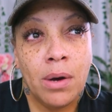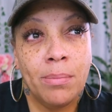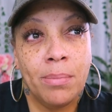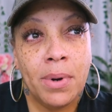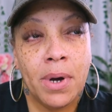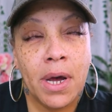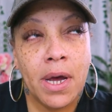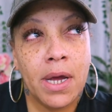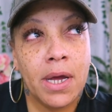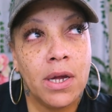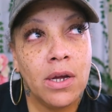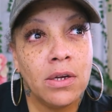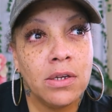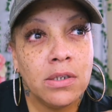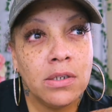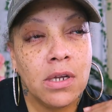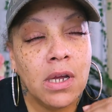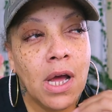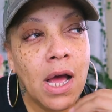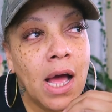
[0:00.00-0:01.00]
but
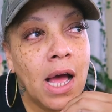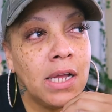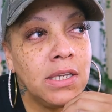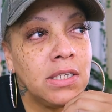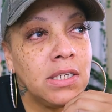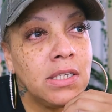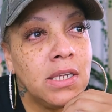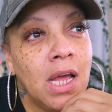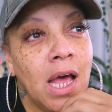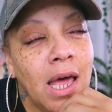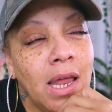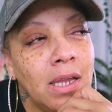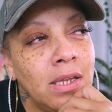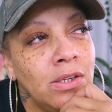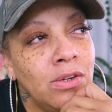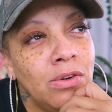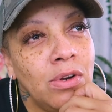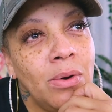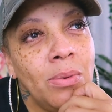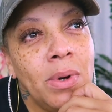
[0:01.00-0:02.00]
I, I
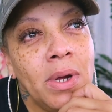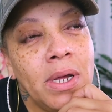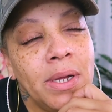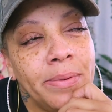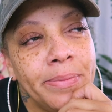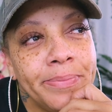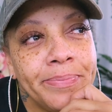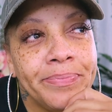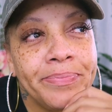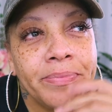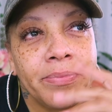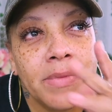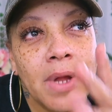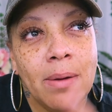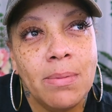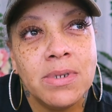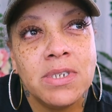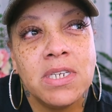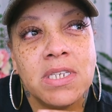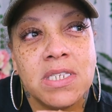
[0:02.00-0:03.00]
you know what?
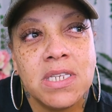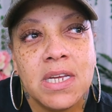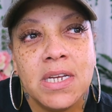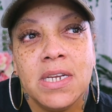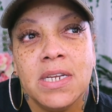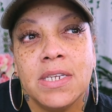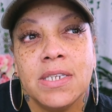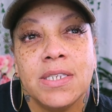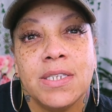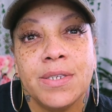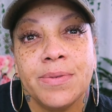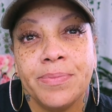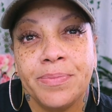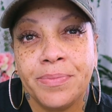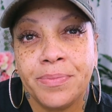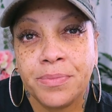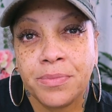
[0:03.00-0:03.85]
I'm gonna just say this.